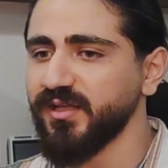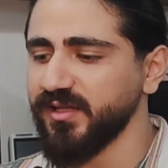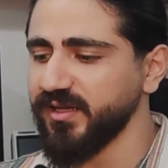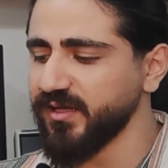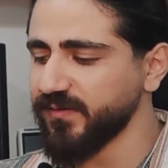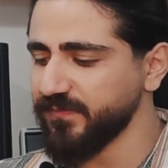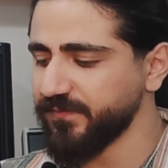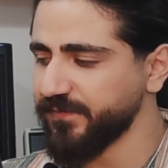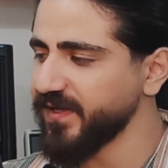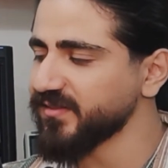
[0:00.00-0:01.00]
in a
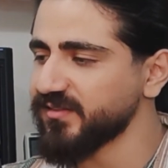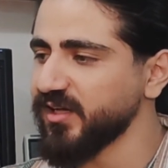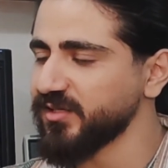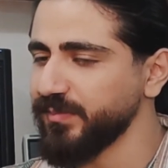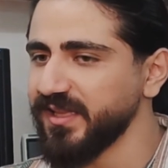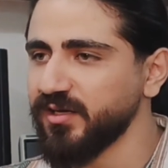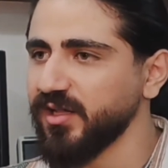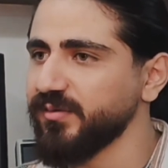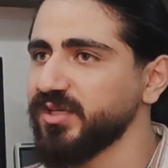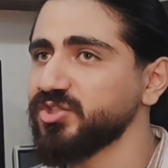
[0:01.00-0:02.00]
field like
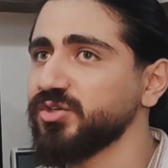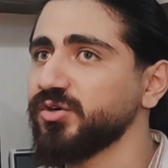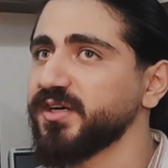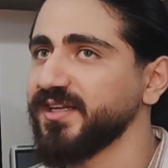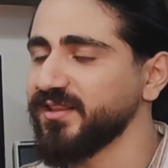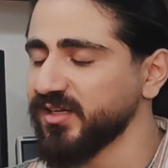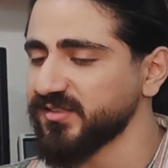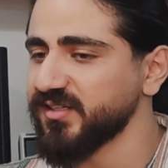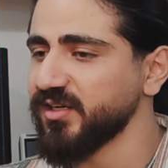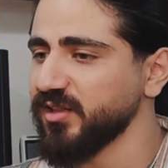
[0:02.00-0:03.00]
medical imaging or
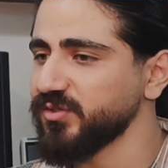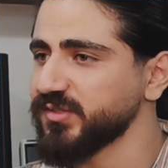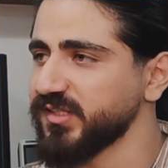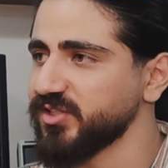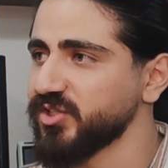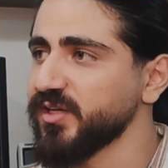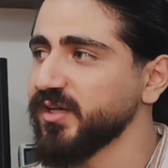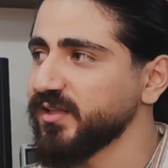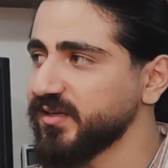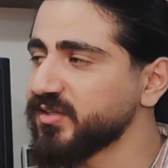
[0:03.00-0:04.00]
industrial usage,
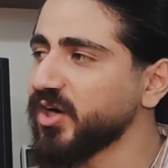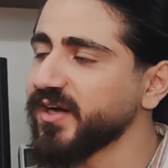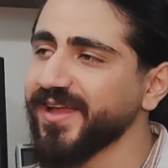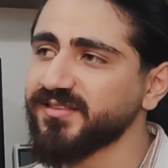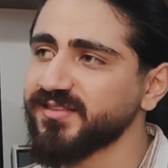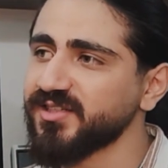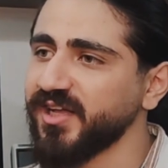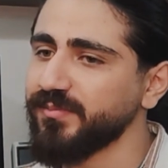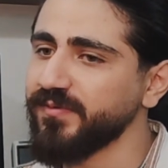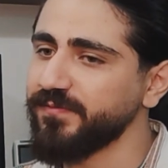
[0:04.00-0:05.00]
the wrong answer
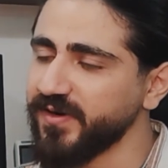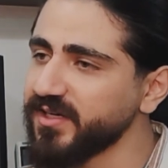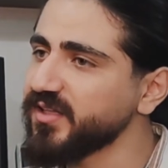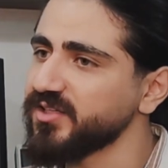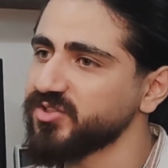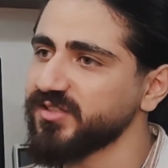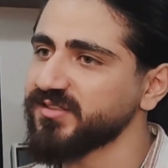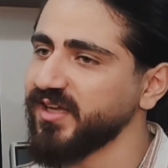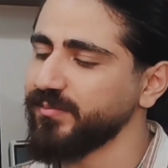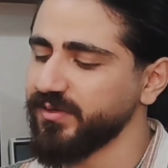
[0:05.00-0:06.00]
can be very dangerous,
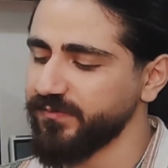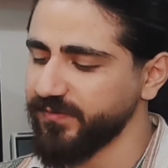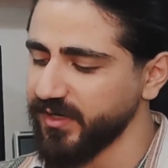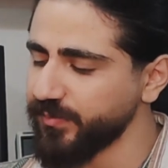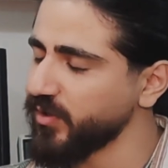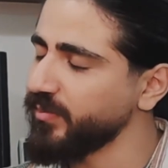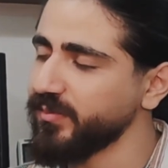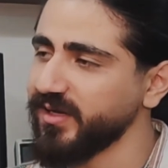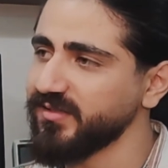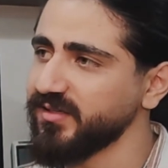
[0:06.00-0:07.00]
can be very
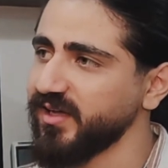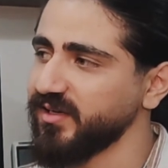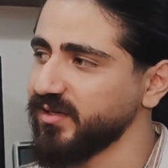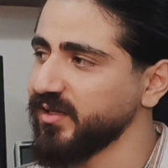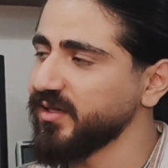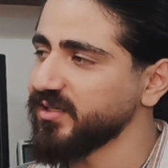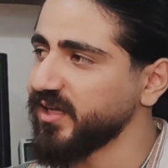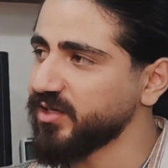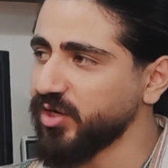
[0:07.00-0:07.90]
problematic, and can